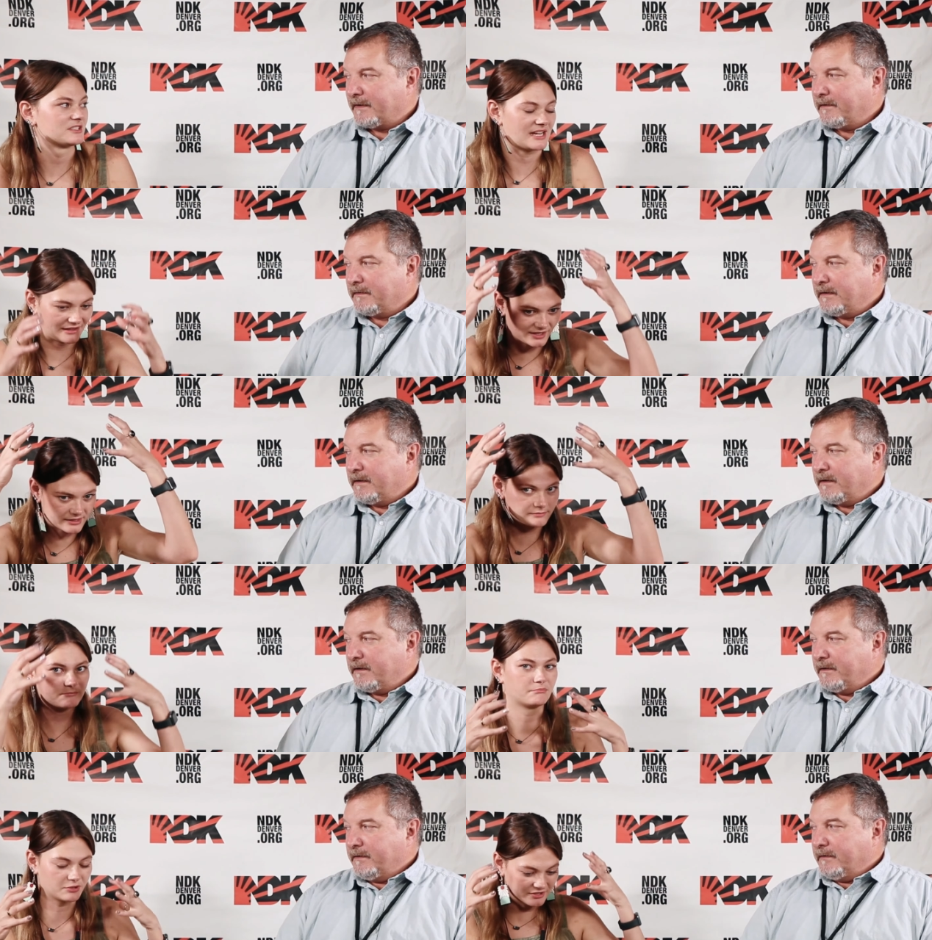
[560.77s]
Speaker 1: and Dad
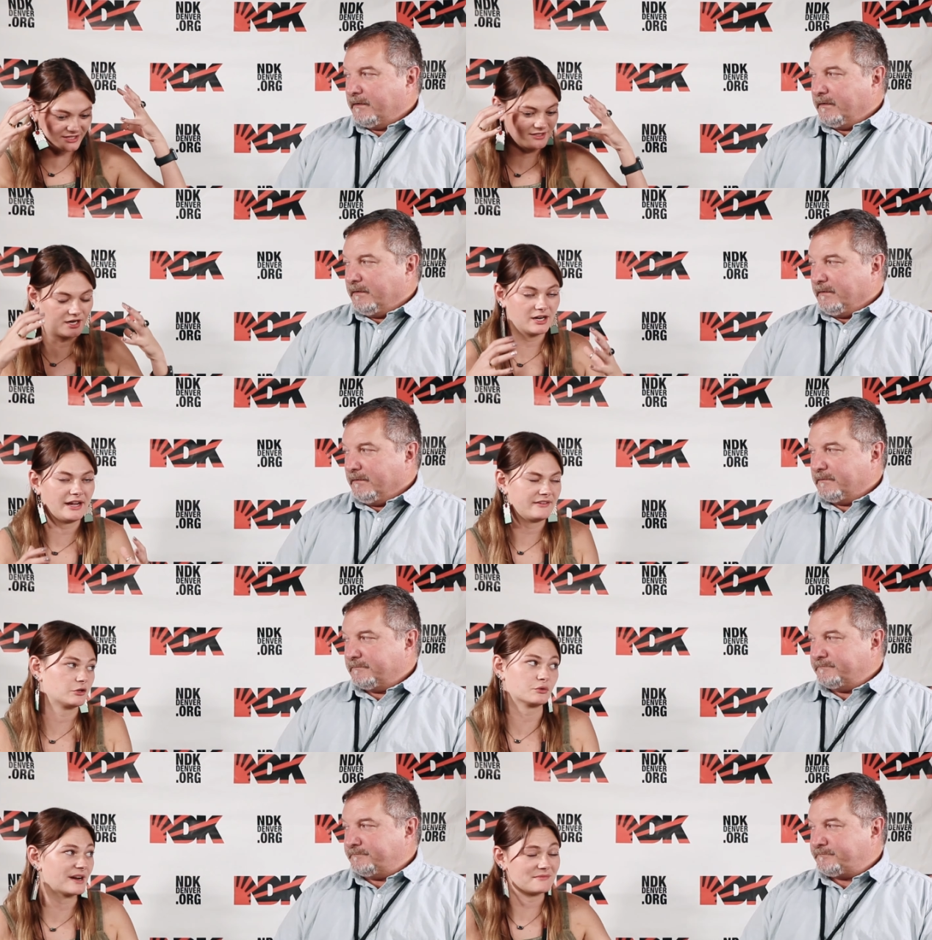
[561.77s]
like put it on. I
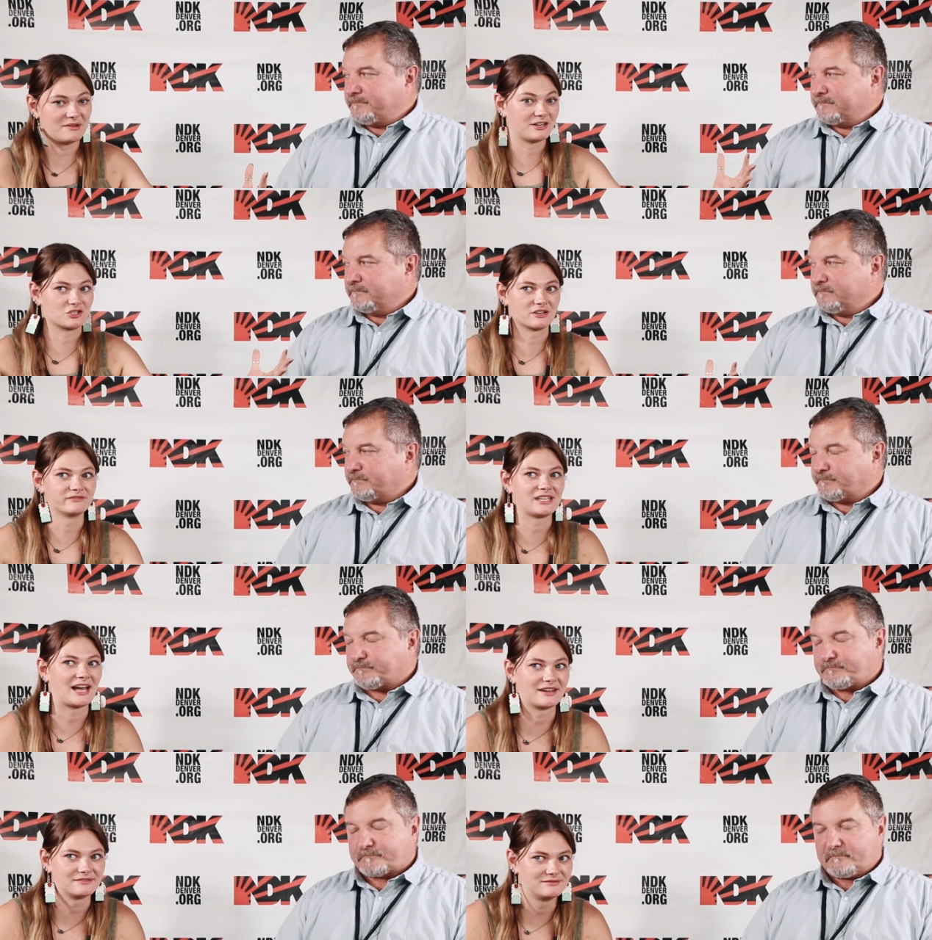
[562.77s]
have a great picture of
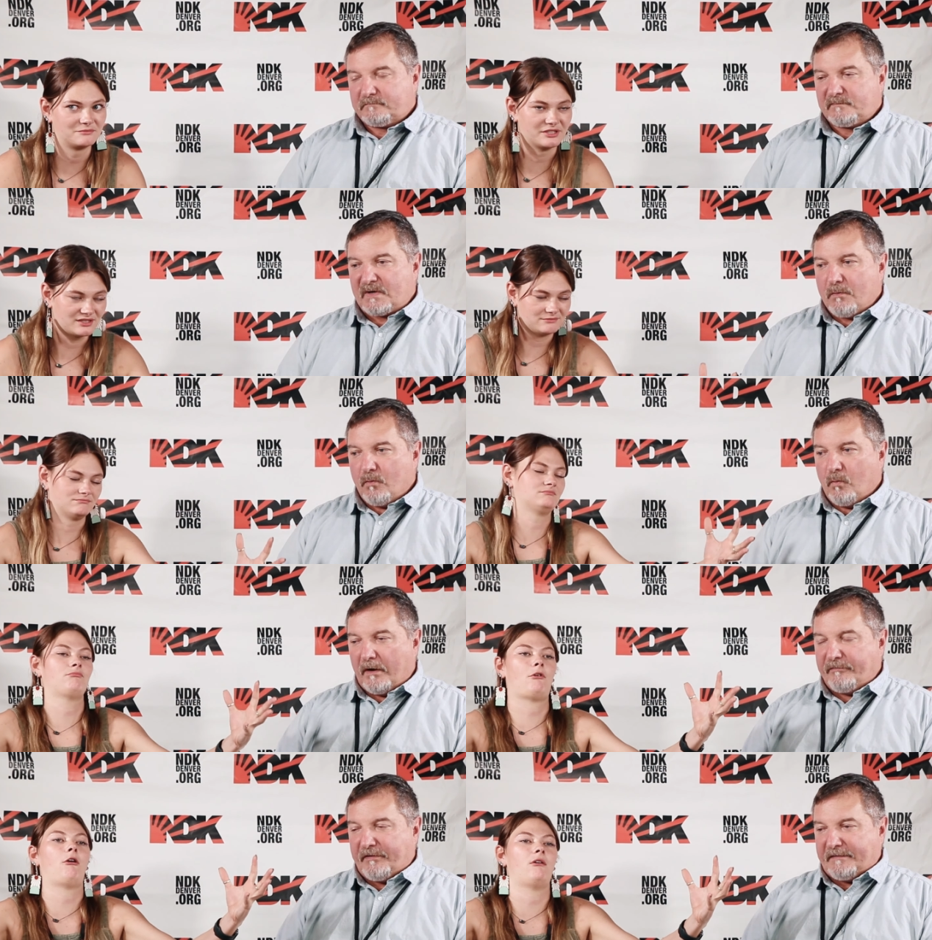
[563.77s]
Dad with the.
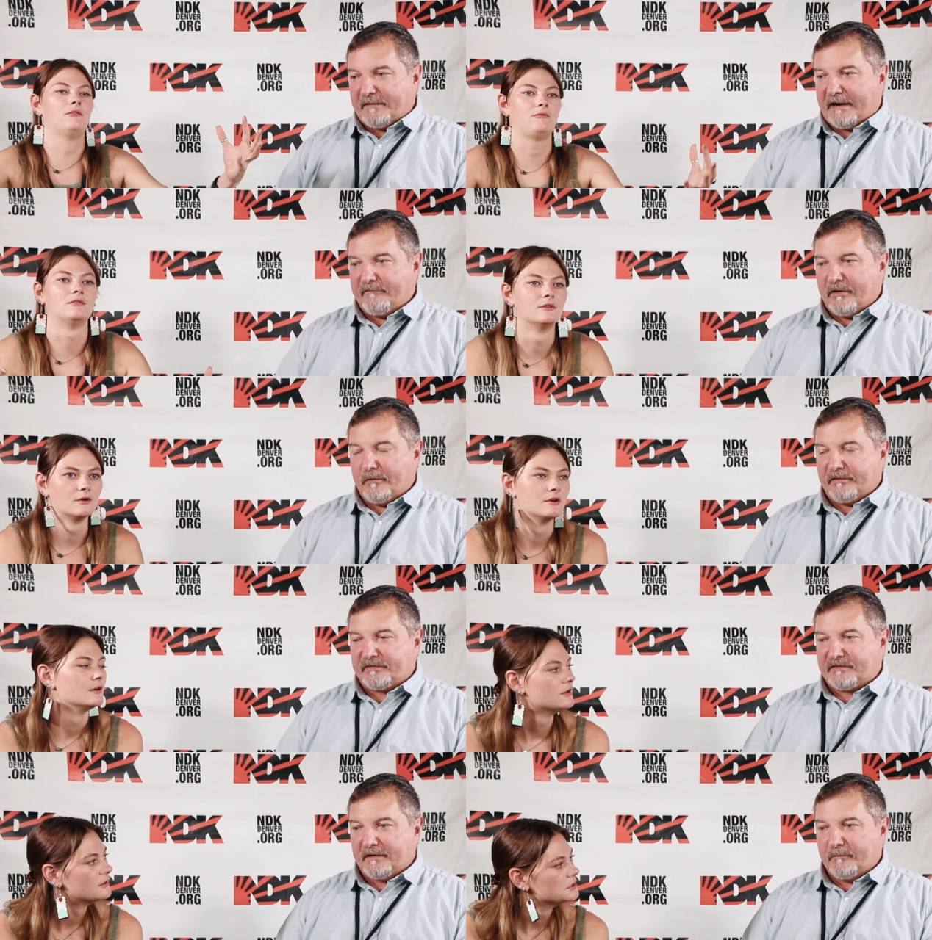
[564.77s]
Speaker 2: One thing that I've
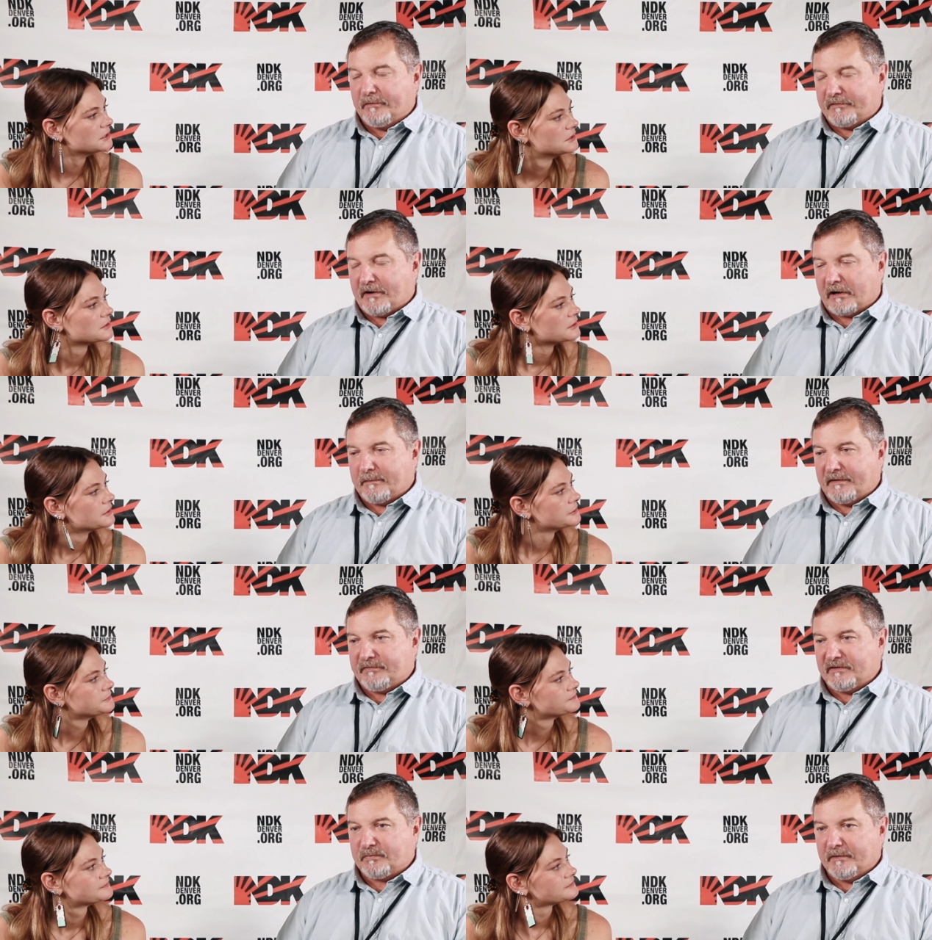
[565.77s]
noticed, and we were talking about
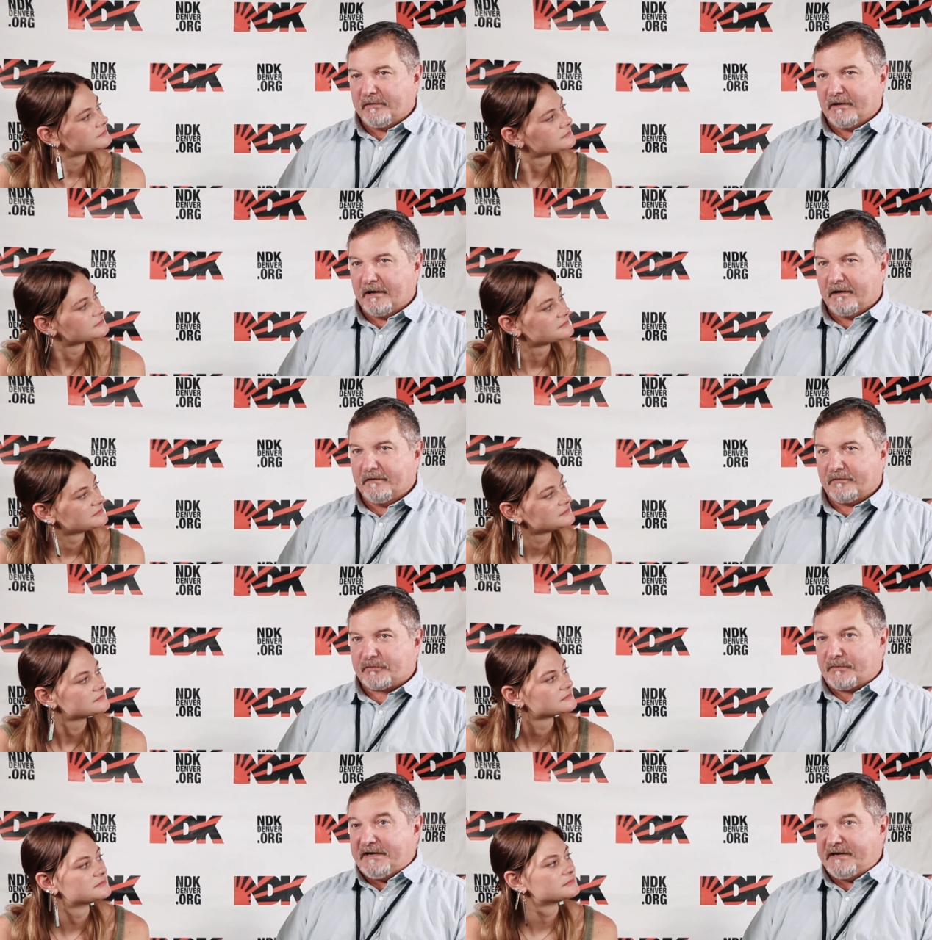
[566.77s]
this, but
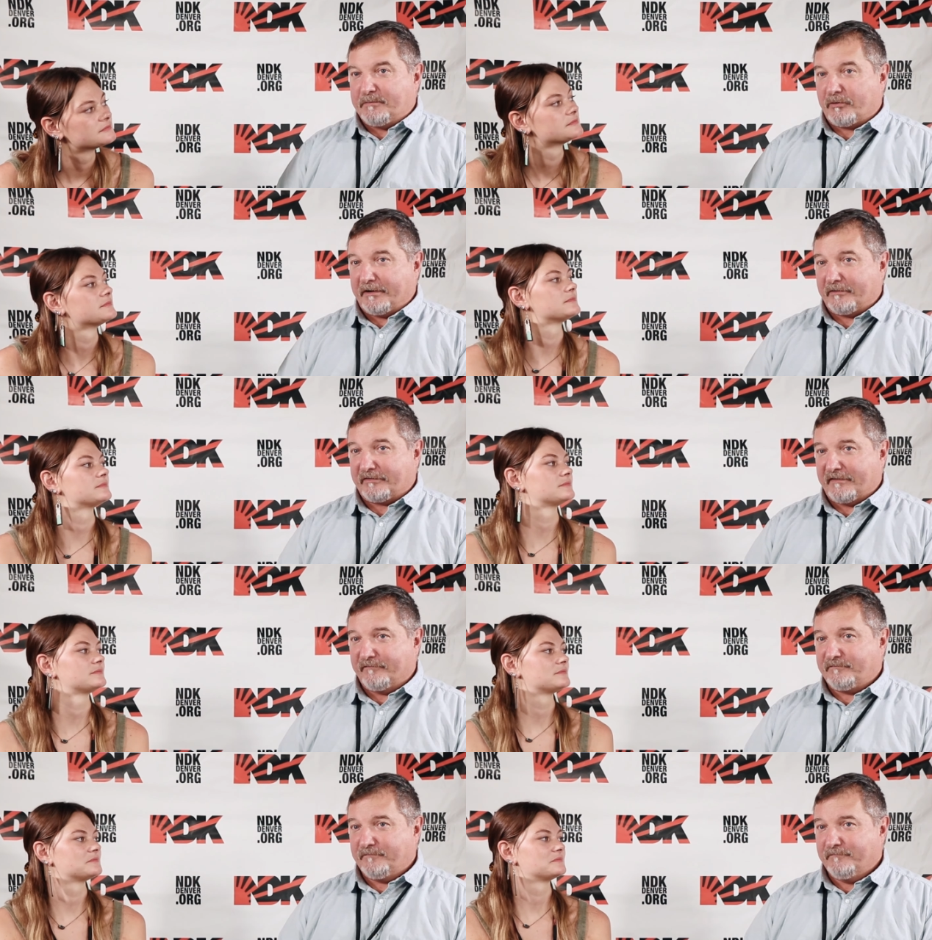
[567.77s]
3D printers
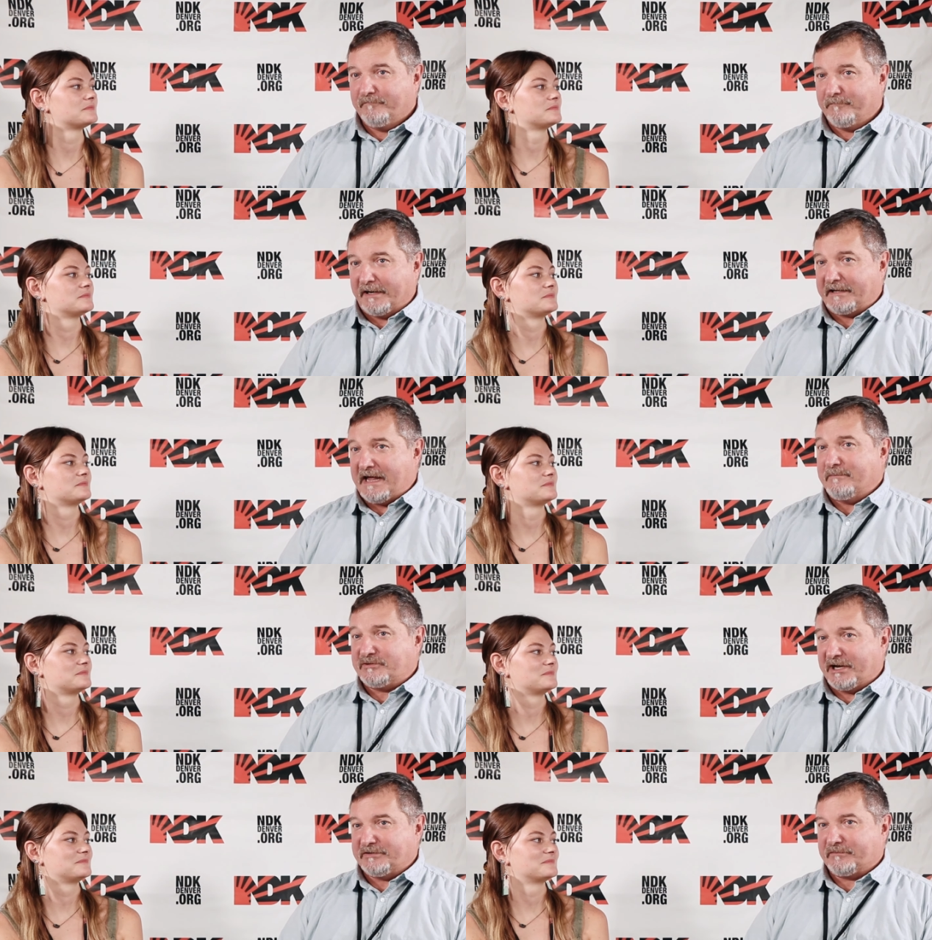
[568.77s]
have been a game
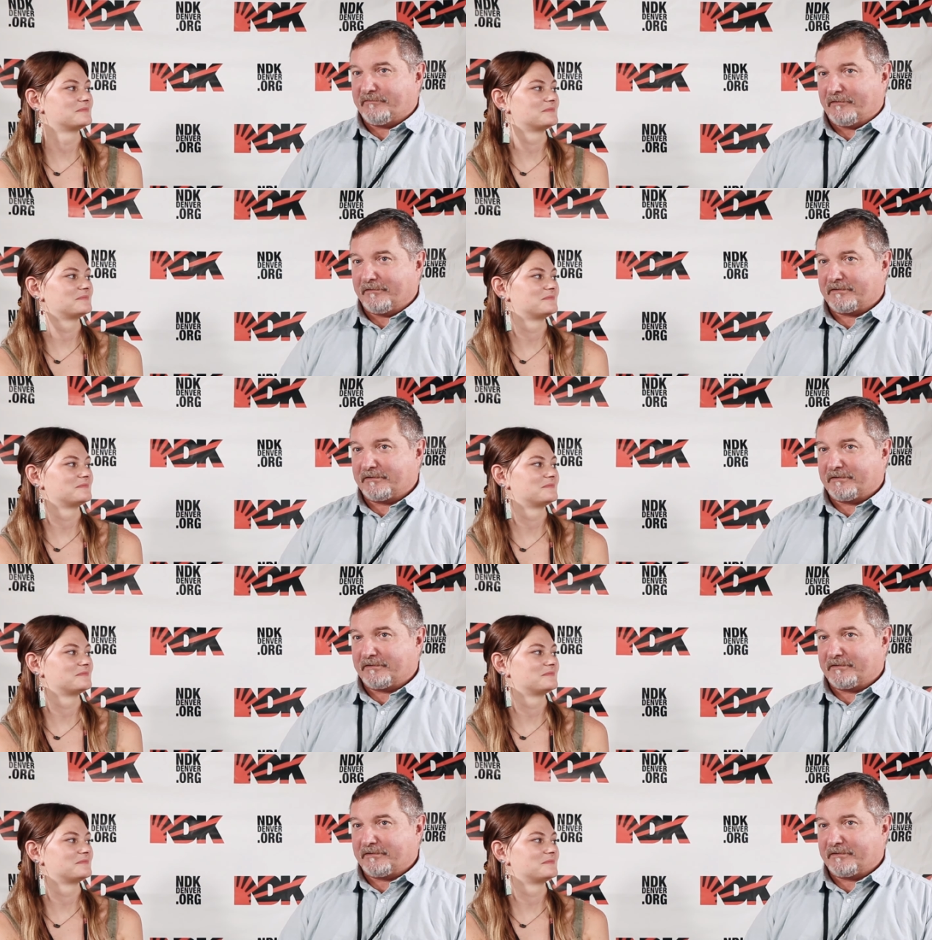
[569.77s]
changer for